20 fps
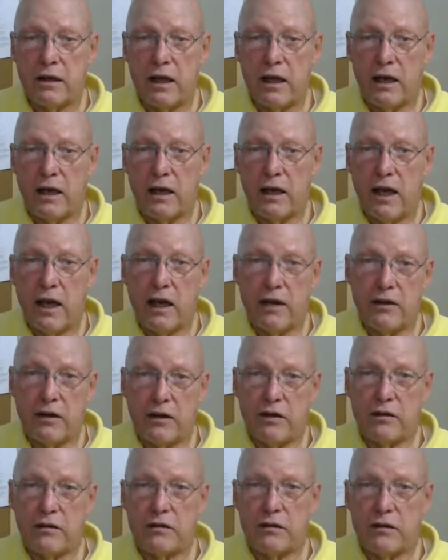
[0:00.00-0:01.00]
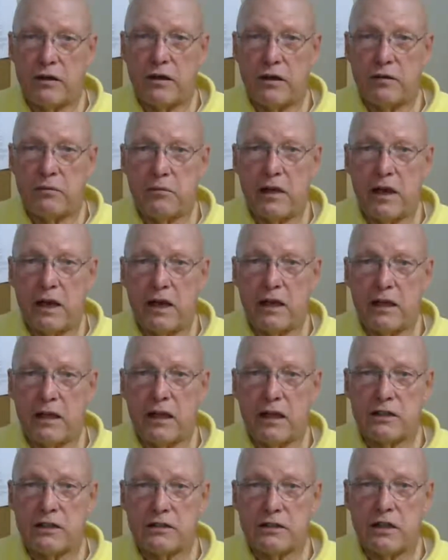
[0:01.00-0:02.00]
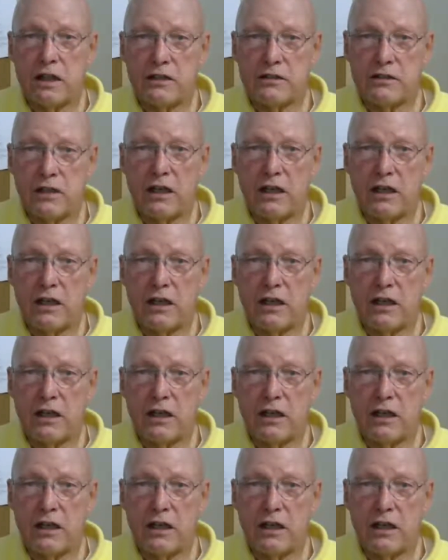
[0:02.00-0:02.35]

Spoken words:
and again, they're admitting that it's